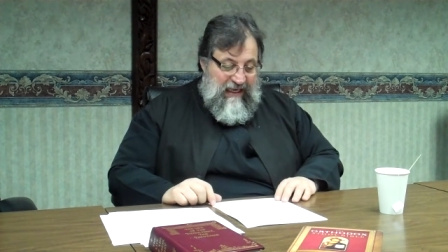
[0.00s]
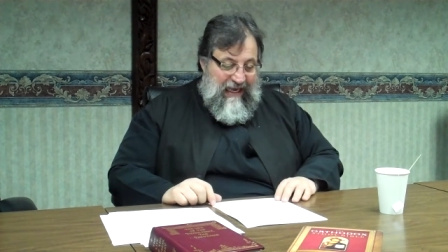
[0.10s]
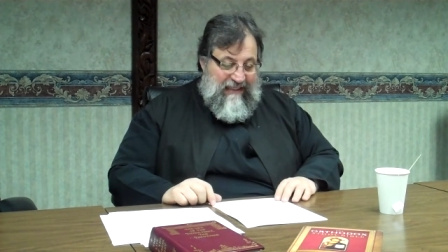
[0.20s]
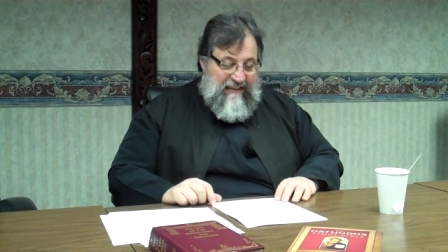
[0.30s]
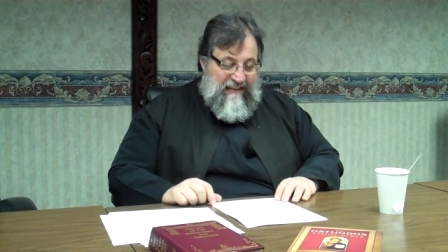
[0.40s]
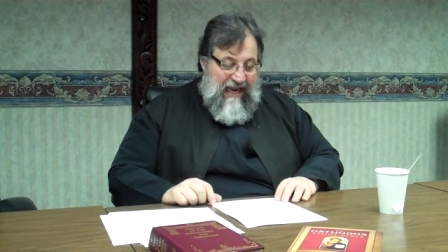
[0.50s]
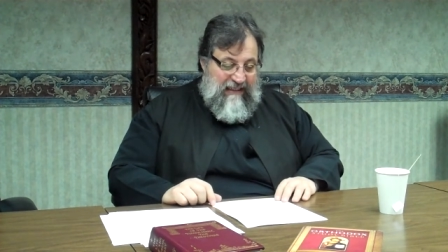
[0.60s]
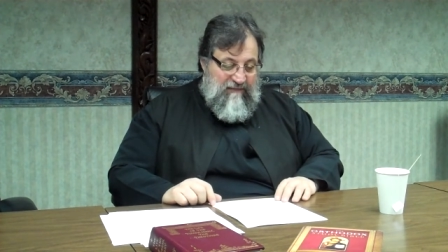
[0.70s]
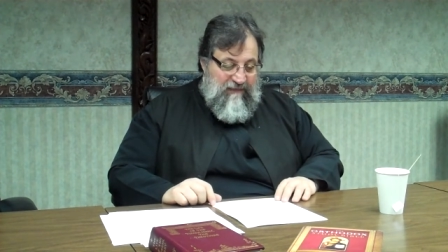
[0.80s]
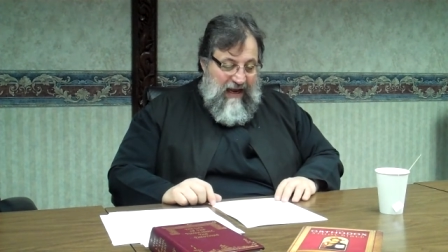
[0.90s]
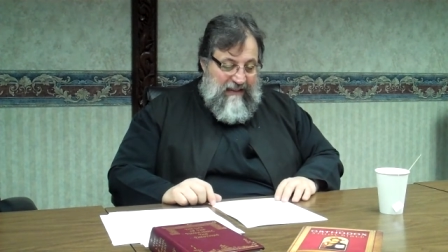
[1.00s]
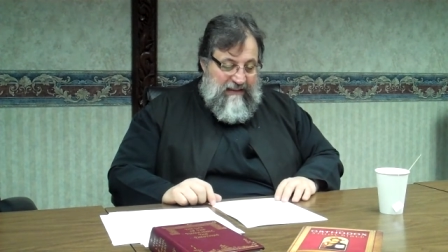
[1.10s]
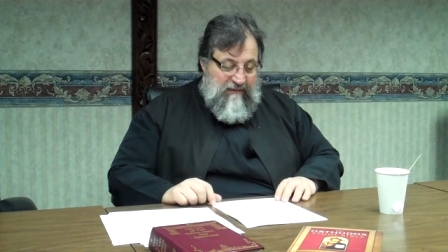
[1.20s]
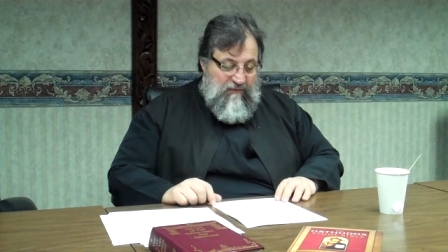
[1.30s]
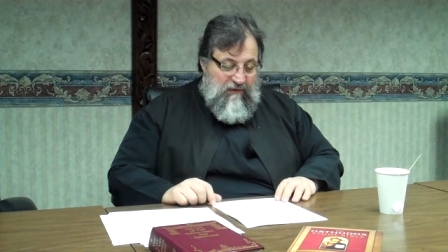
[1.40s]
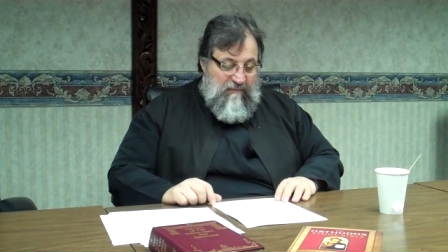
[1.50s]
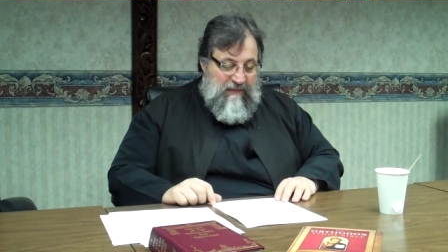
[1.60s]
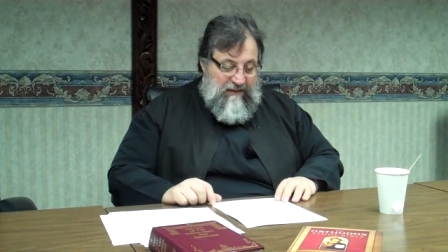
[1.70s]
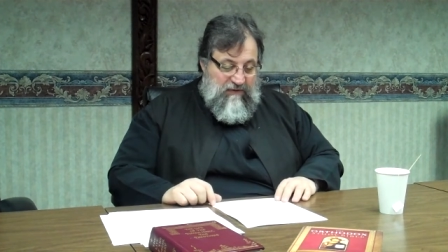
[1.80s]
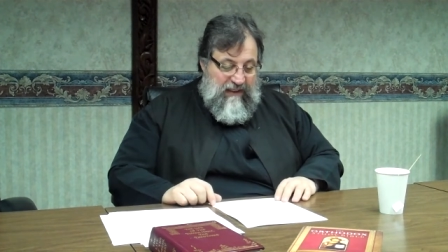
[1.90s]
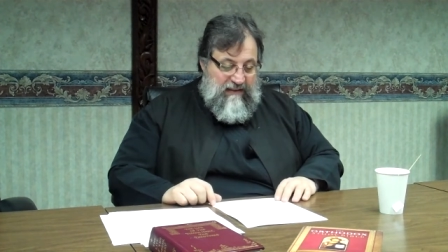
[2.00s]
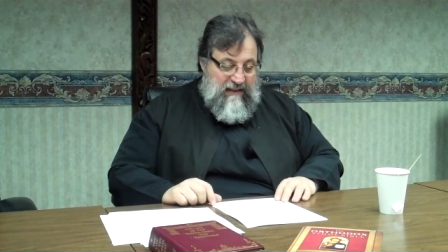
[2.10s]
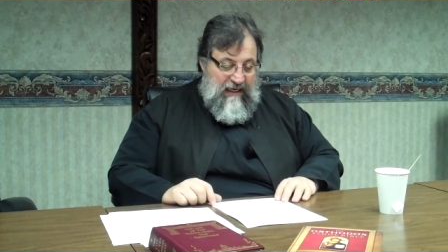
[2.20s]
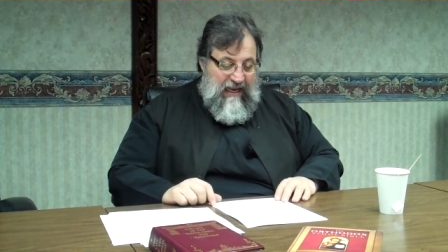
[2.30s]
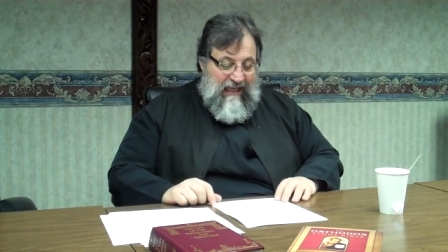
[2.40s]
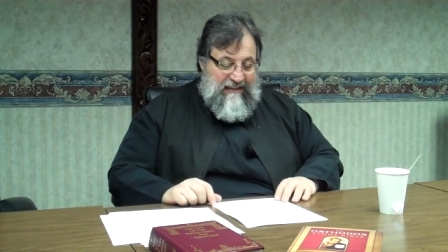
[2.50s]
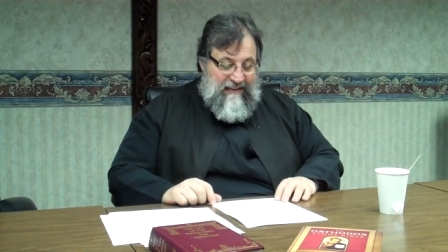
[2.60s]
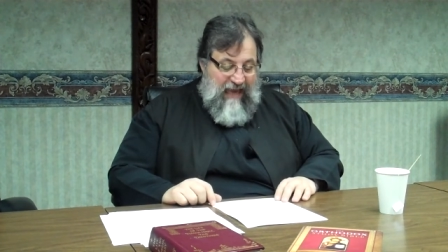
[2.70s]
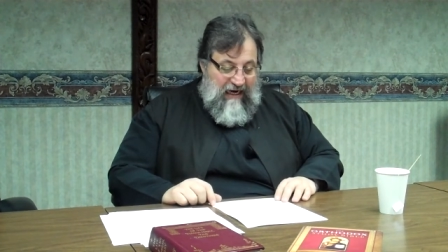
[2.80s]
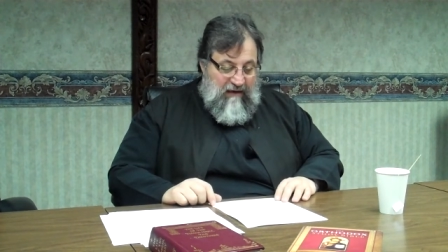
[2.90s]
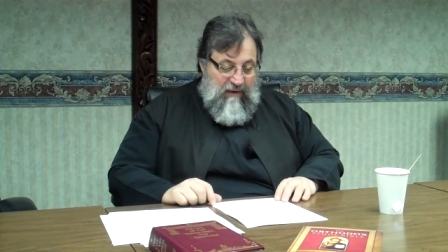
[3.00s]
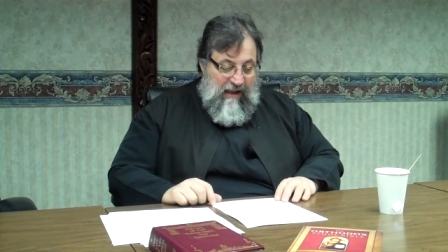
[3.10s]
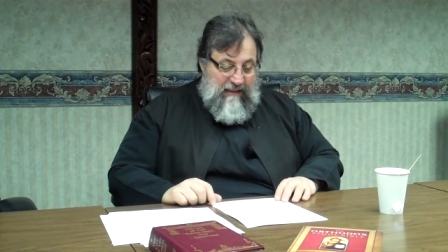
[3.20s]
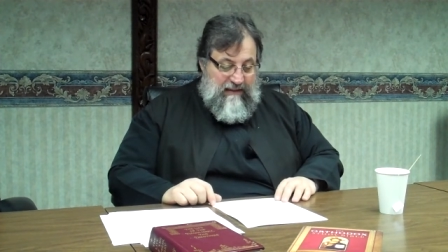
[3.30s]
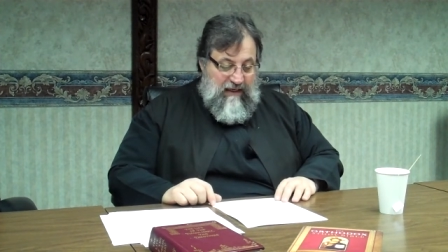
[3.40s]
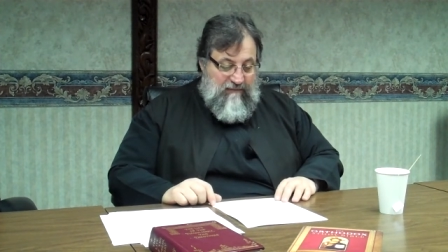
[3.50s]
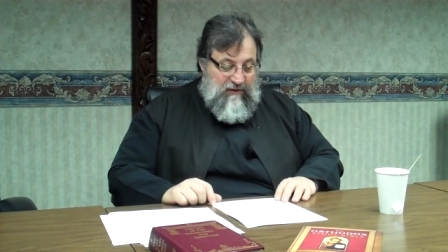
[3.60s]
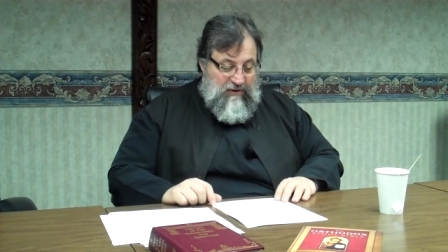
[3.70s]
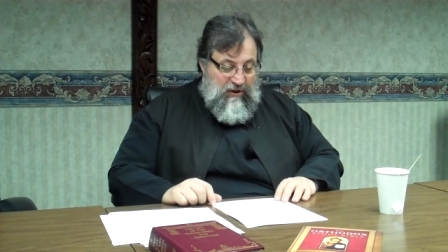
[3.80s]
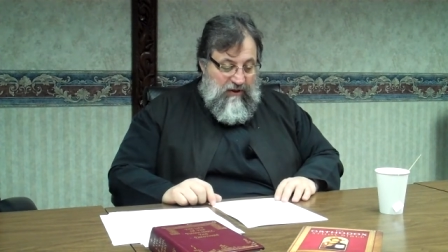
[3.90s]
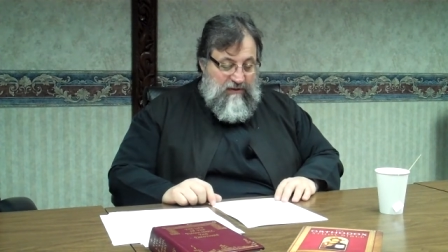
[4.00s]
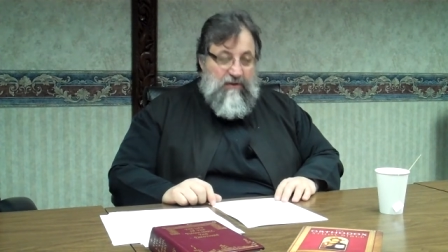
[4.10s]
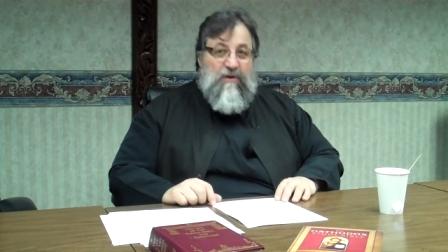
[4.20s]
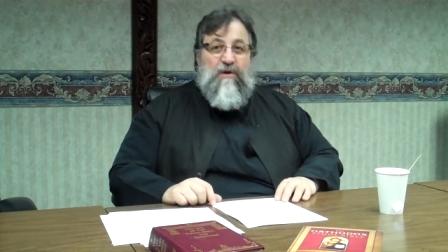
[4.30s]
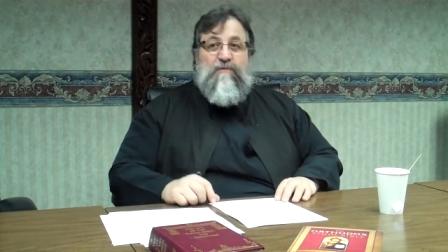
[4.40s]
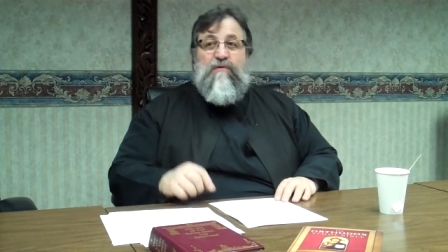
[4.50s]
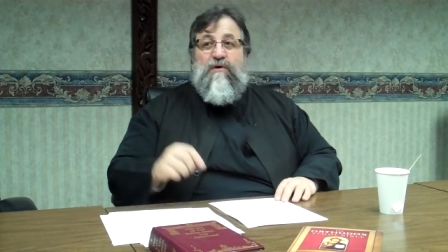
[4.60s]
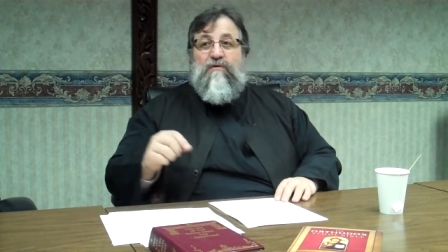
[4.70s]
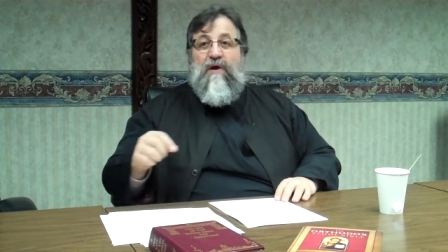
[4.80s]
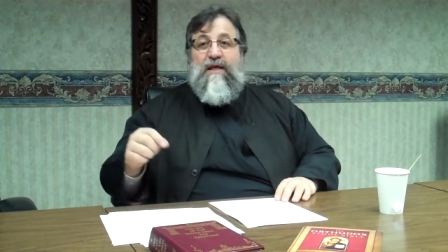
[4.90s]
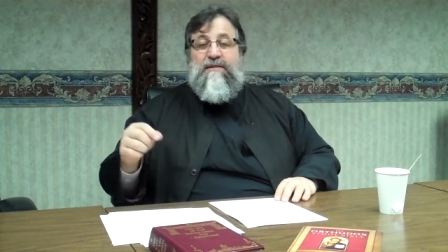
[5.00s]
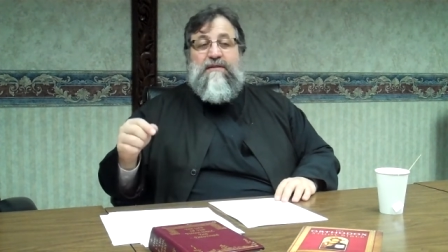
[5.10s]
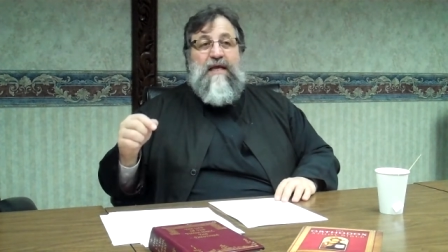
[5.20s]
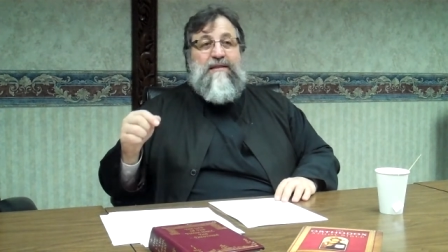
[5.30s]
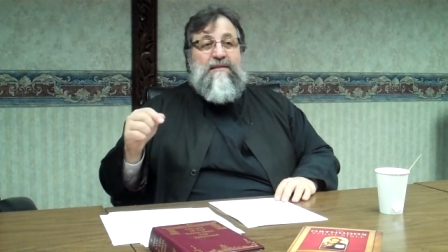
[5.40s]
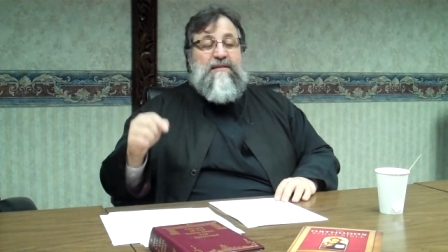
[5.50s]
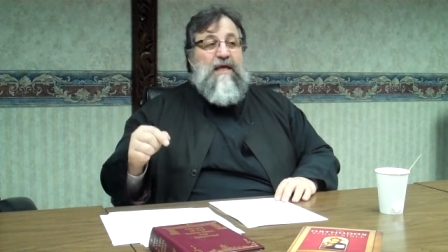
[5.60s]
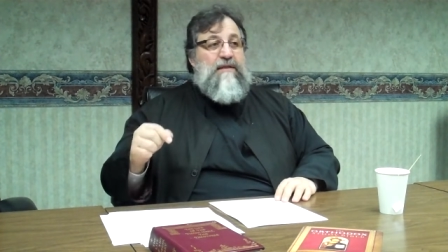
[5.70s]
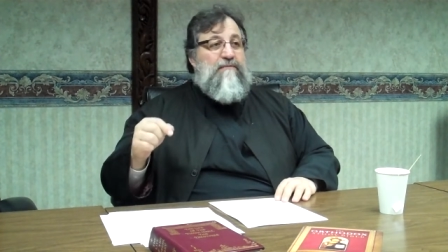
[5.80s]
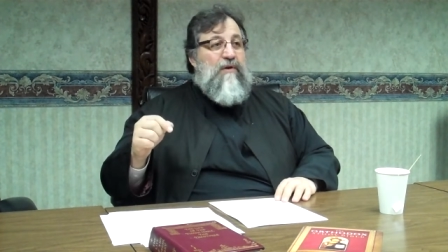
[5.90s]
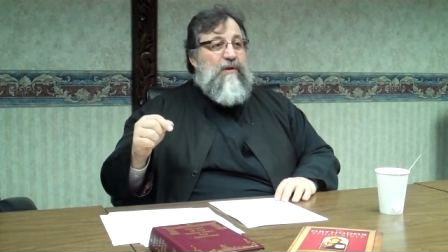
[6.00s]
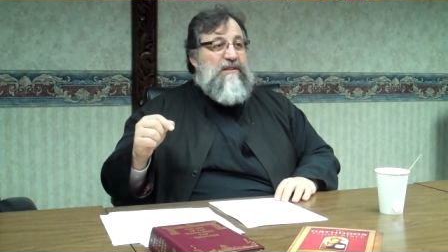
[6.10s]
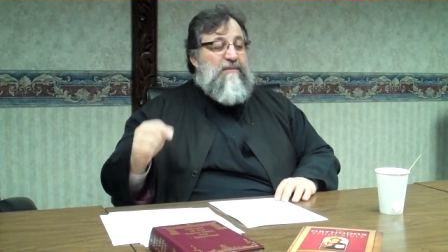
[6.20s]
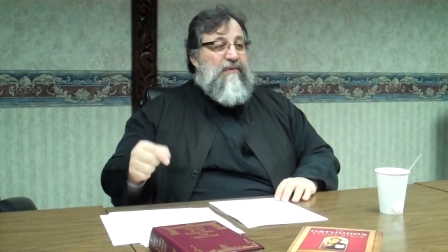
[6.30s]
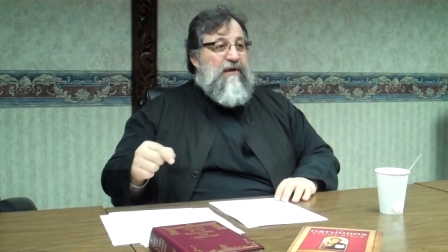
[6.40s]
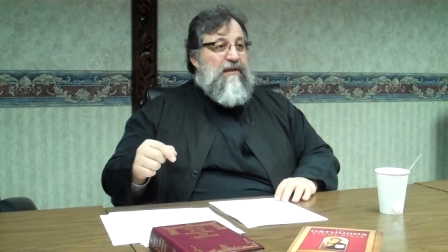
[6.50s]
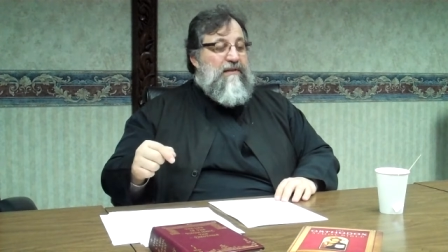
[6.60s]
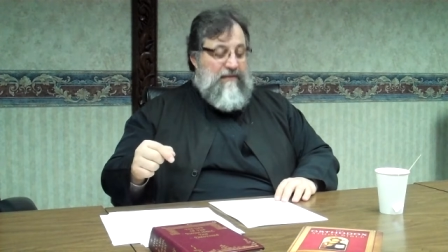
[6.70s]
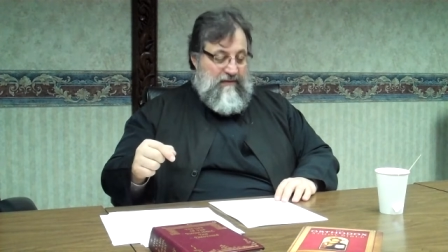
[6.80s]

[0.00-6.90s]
He sanctifies them through the mysteries and sacraments of the church through the grace and descent of the Holy Spirit.